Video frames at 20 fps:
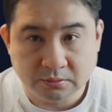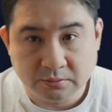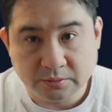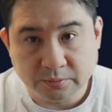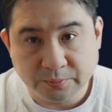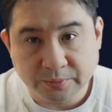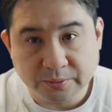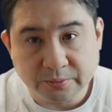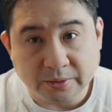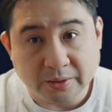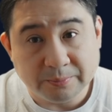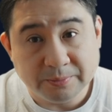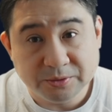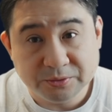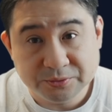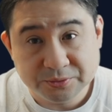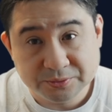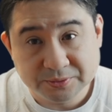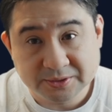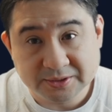the requirement
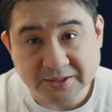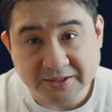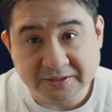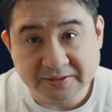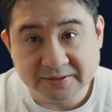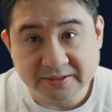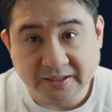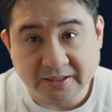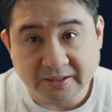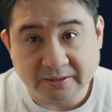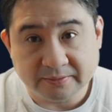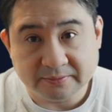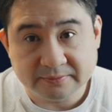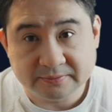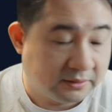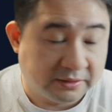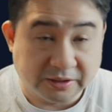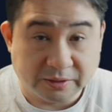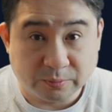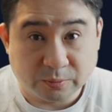to say the
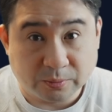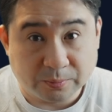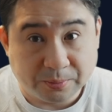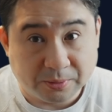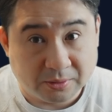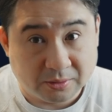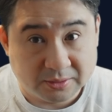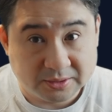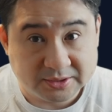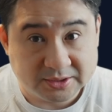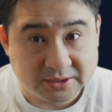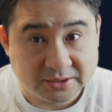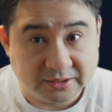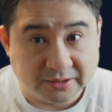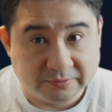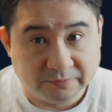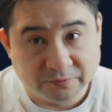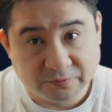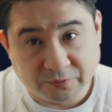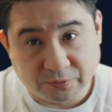network policy
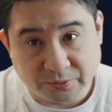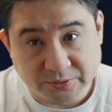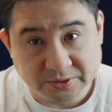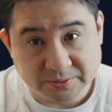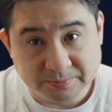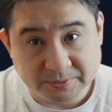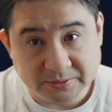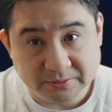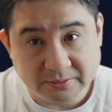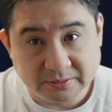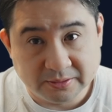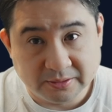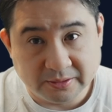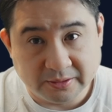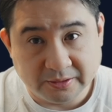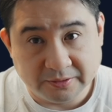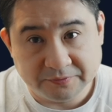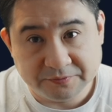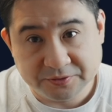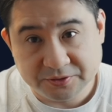enforcement,
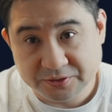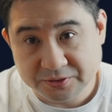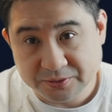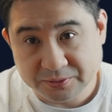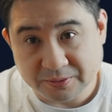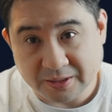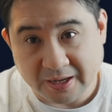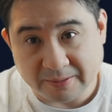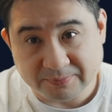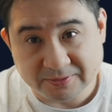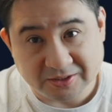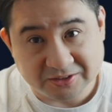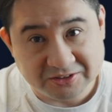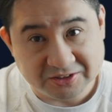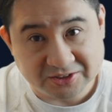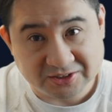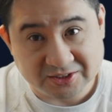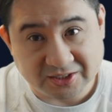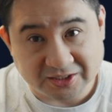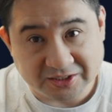if you have done a
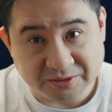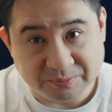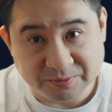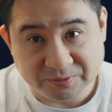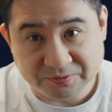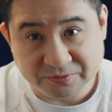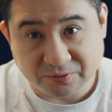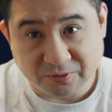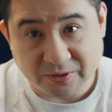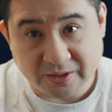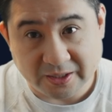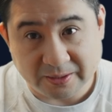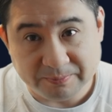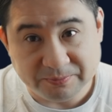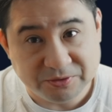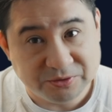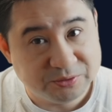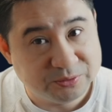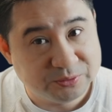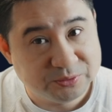study
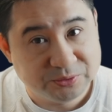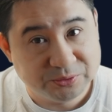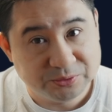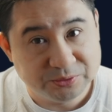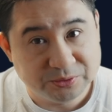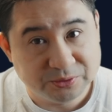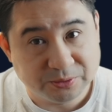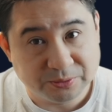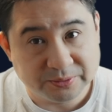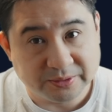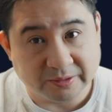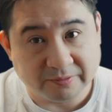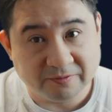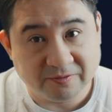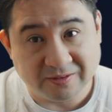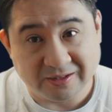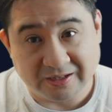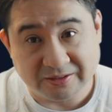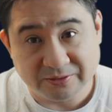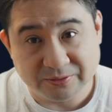beforehand, you do know that
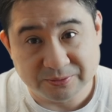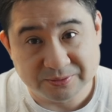Flannel